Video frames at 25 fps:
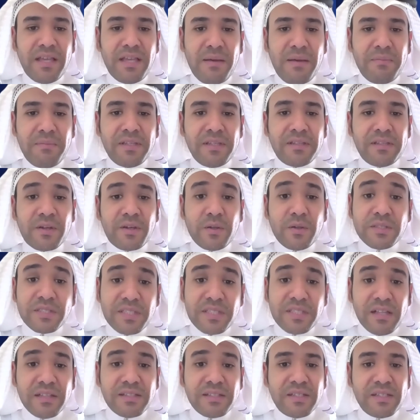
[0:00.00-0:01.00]
I mean
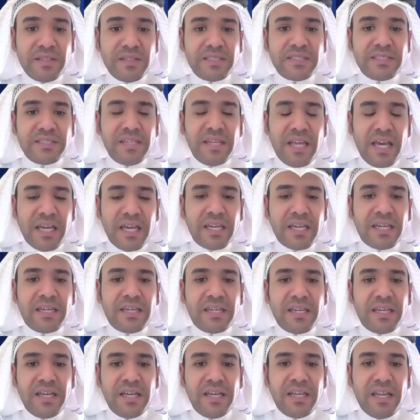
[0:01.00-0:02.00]
consultants like
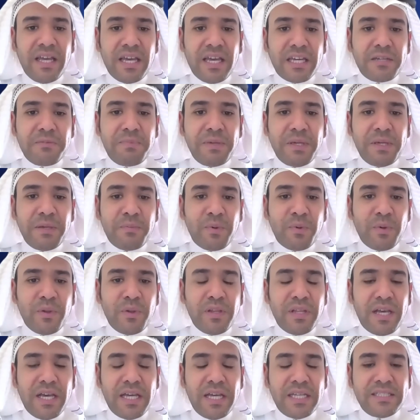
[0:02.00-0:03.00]
uh, like
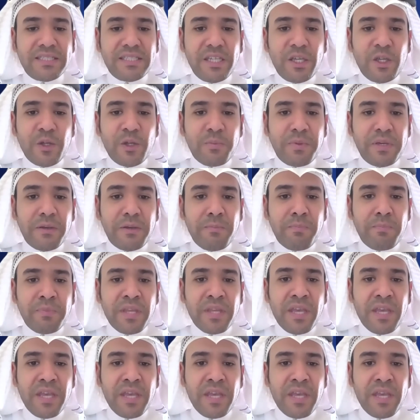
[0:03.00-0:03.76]
people at CUP.